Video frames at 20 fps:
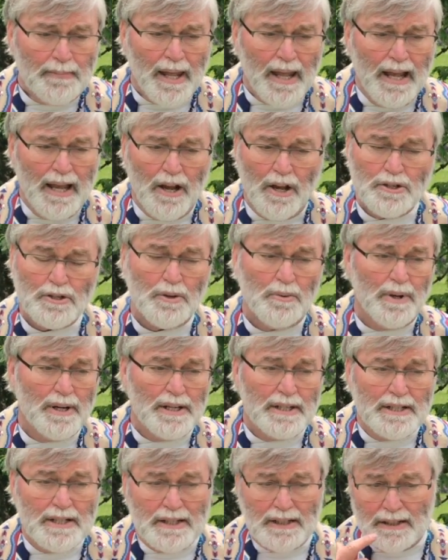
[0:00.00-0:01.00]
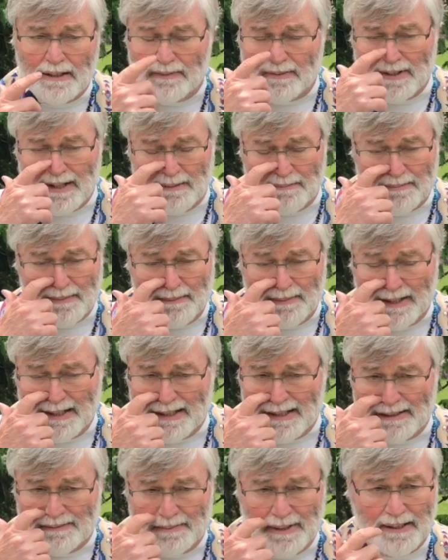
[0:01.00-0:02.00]
I also wanted to lift up,
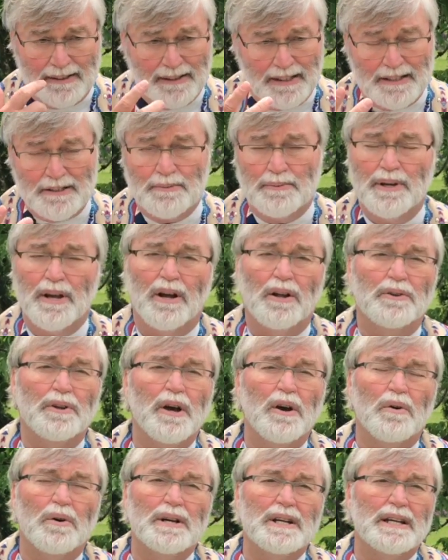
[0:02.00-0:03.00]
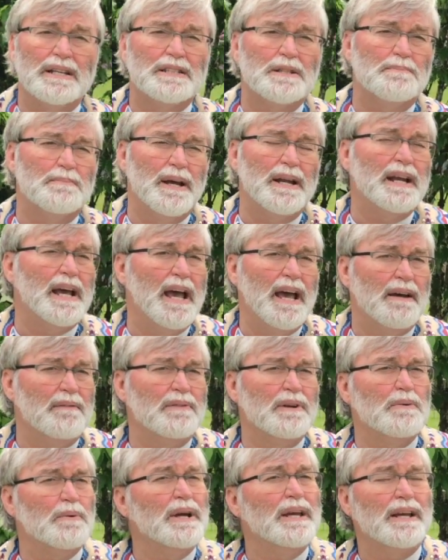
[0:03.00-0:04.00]
as we all know, it's been a
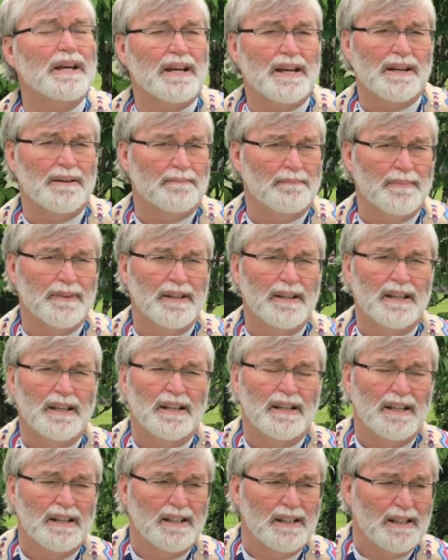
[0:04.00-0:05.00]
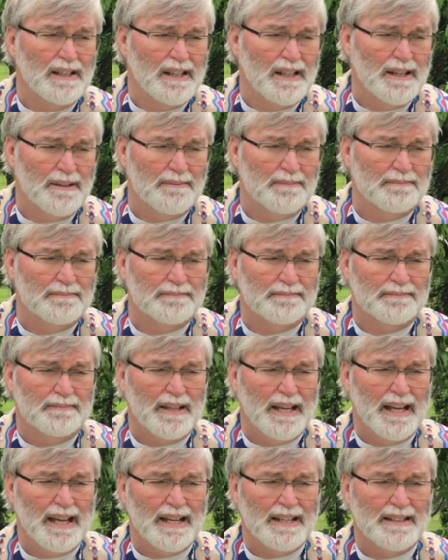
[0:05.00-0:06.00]
heavy week.
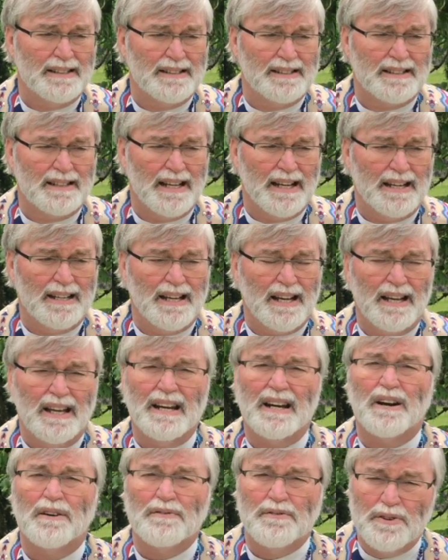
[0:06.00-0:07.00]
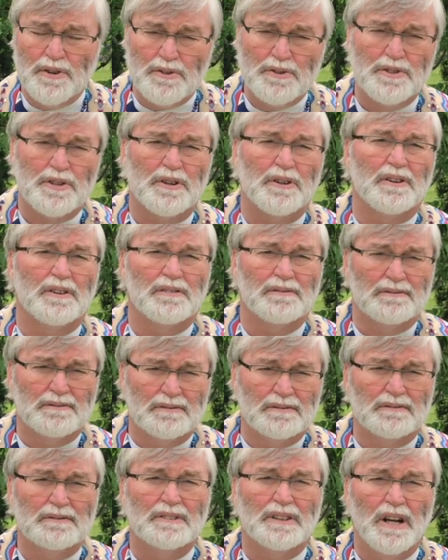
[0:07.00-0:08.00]
And our future,
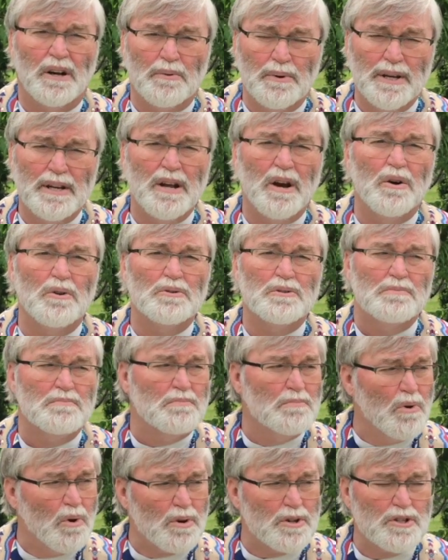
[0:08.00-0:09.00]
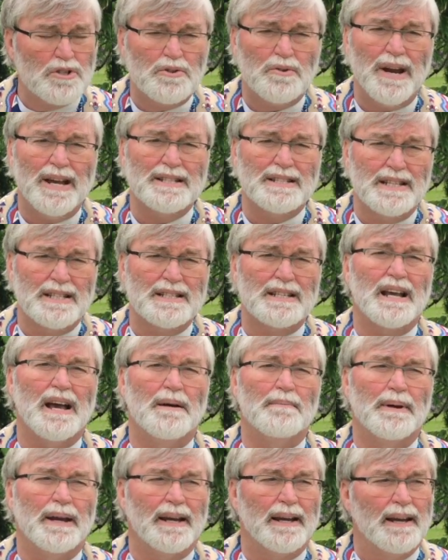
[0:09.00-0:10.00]
we know more stress is
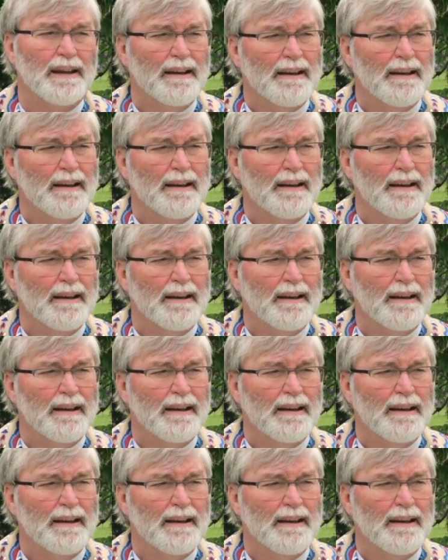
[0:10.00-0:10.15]
coming.